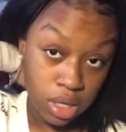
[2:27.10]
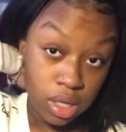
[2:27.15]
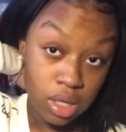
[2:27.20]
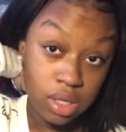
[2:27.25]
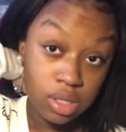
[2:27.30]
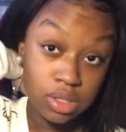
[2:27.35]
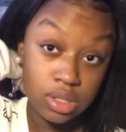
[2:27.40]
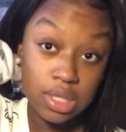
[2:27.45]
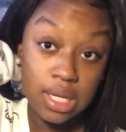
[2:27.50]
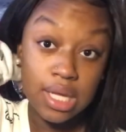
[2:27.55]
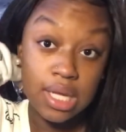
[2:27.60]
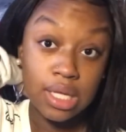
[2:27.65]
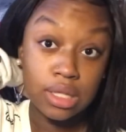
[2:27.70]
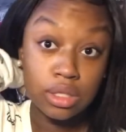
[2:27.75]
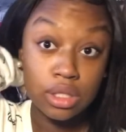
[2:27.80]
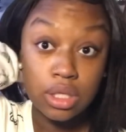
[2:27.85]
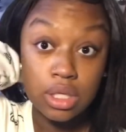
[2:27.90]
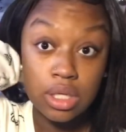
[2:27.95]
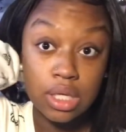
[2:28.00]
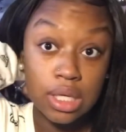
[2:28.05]
so they can
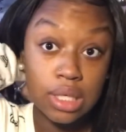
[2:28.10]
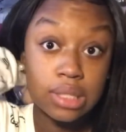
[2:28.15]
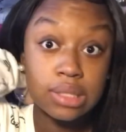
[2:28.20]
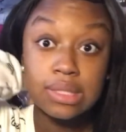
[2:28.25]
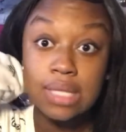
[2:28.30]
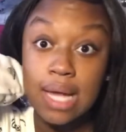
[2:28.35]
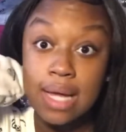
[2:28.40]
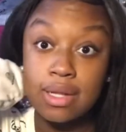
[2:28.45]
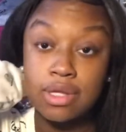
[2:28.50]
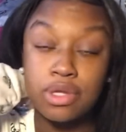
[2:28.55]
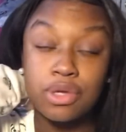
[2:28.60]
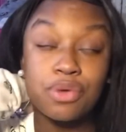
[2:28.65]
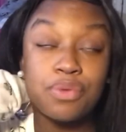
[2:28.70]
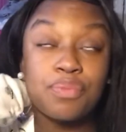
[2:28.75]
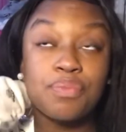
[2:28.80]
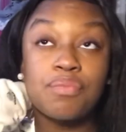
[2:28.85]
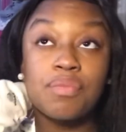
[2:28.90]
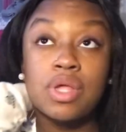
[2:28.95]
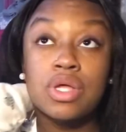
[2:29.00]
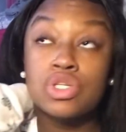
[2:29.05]
look inside of you.
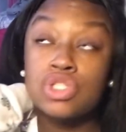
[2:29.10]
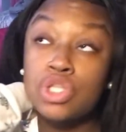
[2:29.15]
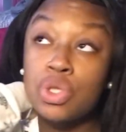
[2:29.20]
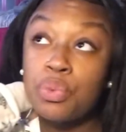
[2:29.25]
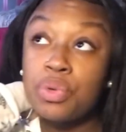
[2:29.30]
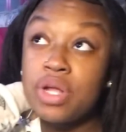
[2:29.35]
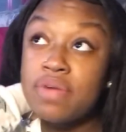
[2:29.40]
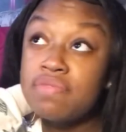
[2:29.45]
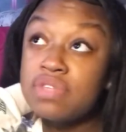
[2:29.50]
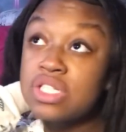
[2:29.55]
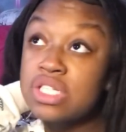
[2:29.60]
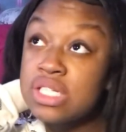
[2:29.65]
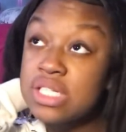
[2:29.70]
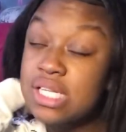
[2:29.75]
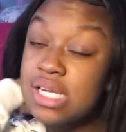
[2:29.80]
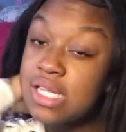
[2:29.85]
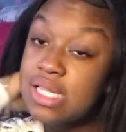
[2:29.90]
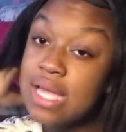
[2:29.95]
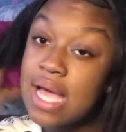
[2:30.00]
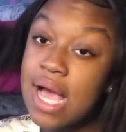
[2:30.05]
So whenever she
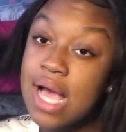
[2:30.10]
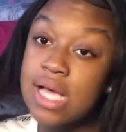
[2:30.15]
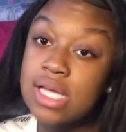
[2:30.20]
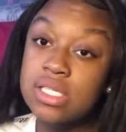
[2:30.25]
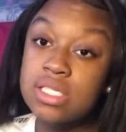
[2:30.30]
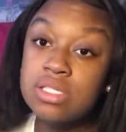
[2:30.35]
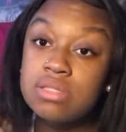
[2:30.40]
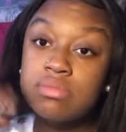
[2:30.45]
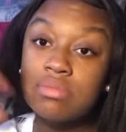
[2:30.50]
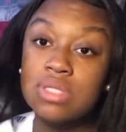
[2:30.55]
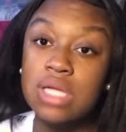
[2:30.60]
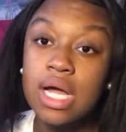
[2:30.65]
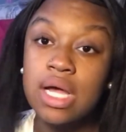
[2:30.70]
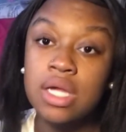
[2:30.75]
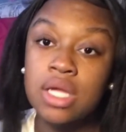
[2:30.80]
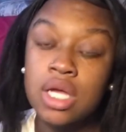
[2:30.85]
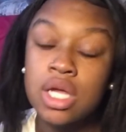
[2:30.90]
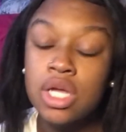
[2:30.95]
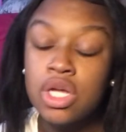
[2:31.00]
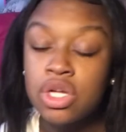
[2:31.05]
did that, it seemed like
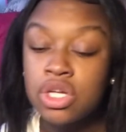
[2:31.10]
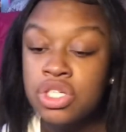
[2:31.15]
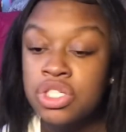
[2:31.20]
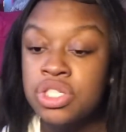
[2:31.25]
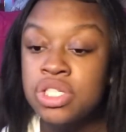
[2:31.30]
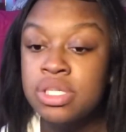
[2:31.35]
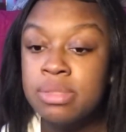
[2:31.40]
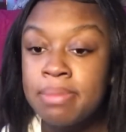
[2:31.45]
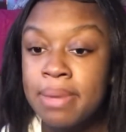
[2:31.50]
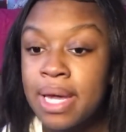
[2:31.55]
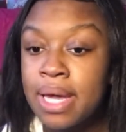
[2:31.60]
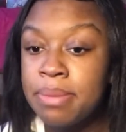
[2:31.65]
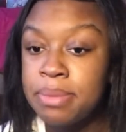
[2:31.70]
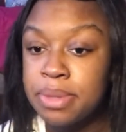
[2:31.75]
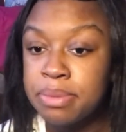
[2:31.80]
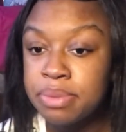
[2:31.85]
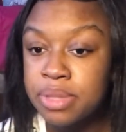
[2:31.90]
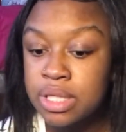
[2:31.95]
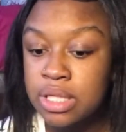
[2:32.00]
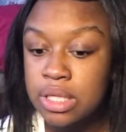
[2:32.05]
she made me
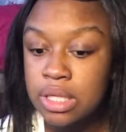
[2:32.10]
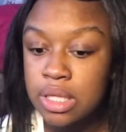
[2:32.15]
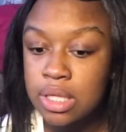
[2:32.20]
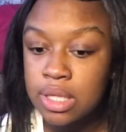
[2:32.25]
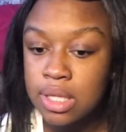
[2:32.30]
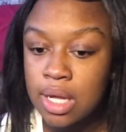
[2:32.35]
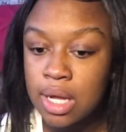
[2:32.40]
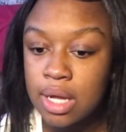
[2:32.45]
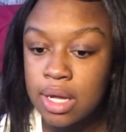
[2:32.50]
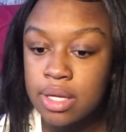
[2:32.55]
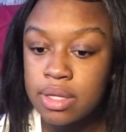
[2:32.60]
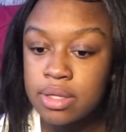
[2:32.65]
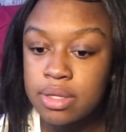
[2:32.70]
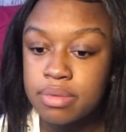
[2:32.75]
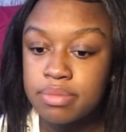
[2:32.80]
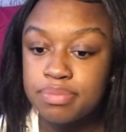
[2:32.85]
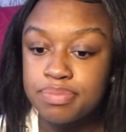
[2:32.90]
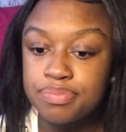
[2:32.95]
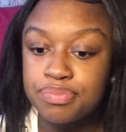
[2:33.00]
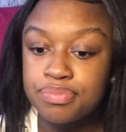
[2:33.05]
bleed. Like,
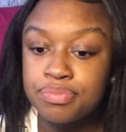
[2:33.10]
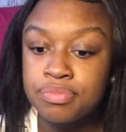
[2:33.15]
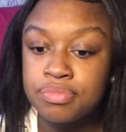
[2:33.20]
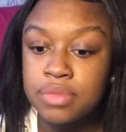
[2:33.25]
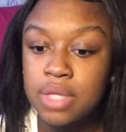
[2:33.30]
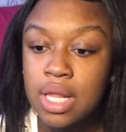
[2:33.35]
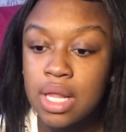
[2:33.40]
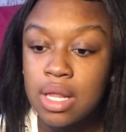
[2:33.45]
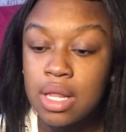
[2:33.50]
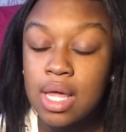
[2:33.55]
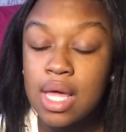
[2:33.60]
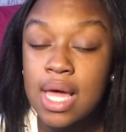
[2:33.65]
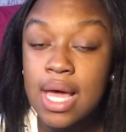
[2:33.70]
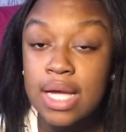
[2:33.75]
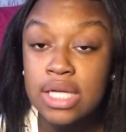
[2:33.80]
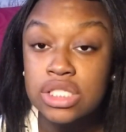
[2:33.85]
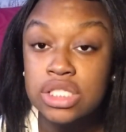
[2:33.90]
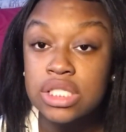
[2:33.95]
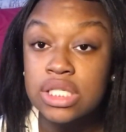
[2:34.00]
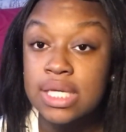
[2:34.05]
it
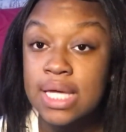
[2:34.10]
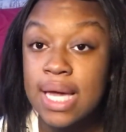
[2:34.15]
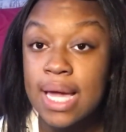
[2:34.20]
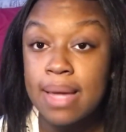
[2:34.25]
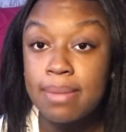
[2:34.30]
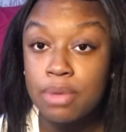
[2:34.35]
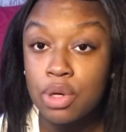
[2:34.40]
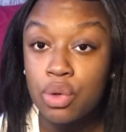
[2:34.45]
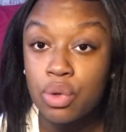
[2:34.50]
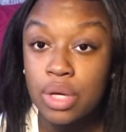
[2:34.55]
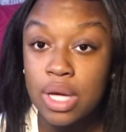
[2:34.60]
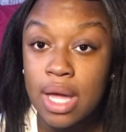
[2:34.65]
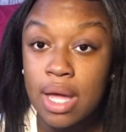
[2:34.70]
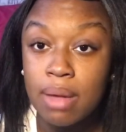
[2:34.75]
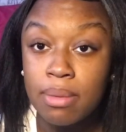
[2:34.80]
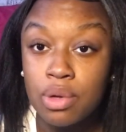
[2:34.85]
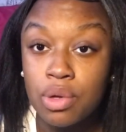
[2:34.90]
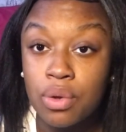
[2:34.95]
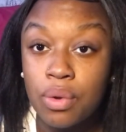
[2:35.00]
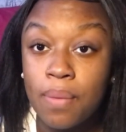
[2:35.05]
actually came on.
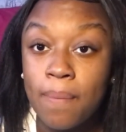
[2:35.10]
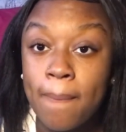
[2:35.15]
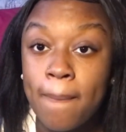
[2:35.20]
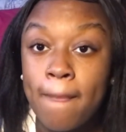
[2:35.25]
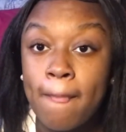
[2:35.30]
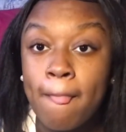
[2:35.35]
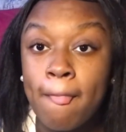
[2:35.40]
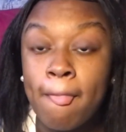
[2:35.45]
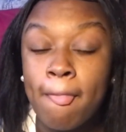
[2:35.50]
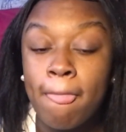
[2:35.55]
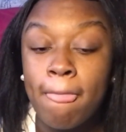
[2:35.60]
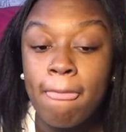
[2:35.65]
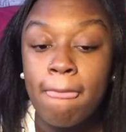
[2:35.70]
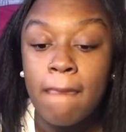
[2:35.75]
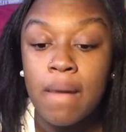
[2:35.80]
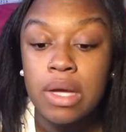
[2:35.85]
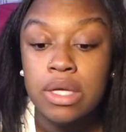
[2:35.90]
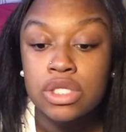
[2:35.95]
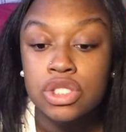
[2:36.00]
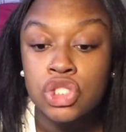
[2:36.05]

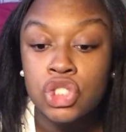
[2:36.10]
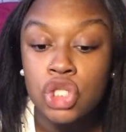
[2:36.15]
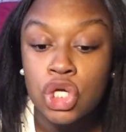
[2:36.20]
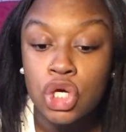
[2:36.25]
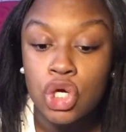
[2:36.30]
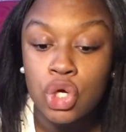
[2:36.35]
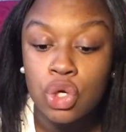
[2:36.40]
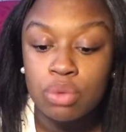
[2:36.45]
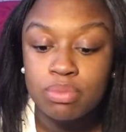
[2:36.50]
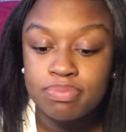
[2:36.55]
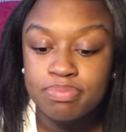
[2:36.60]
So